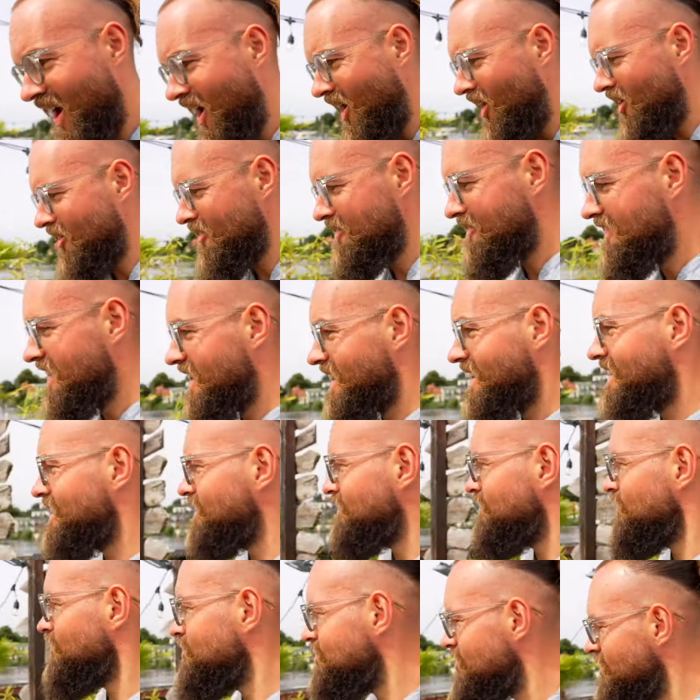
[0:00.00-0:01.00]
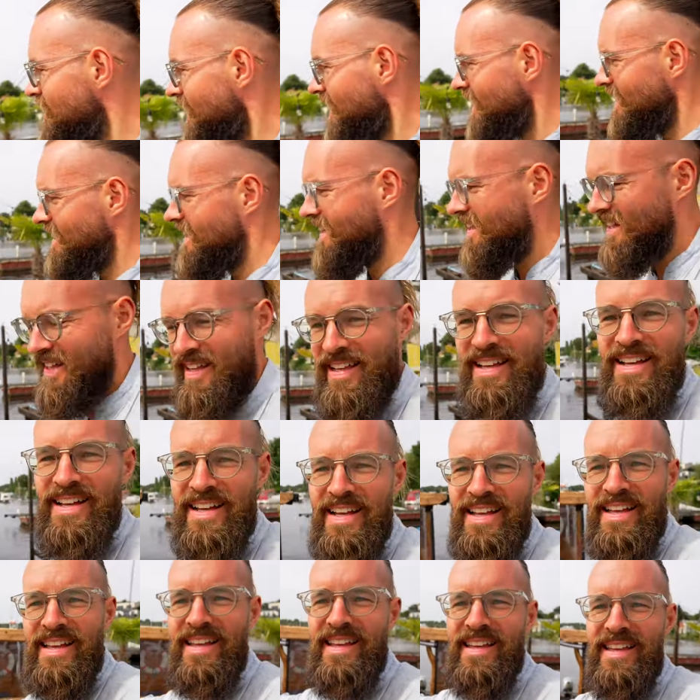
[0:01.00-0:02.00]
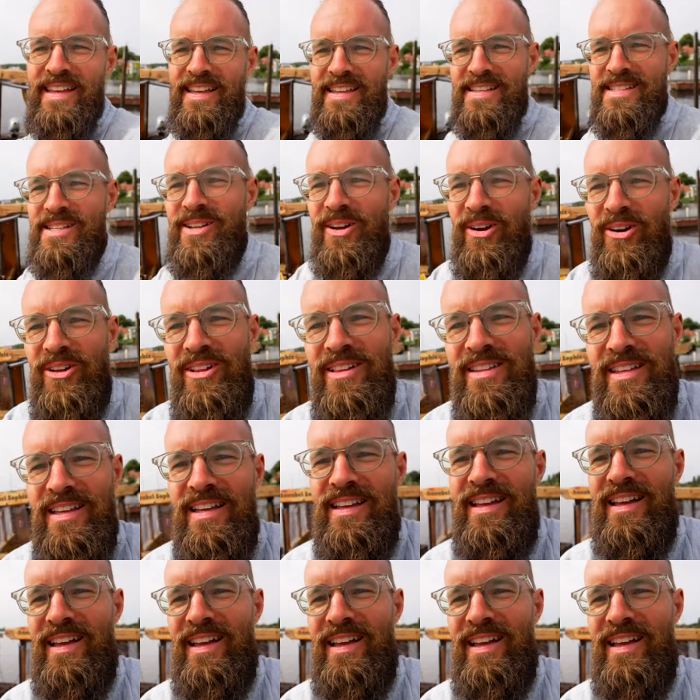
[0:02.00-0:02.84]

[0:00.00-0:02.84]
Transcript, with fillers: Our vehicle for today is called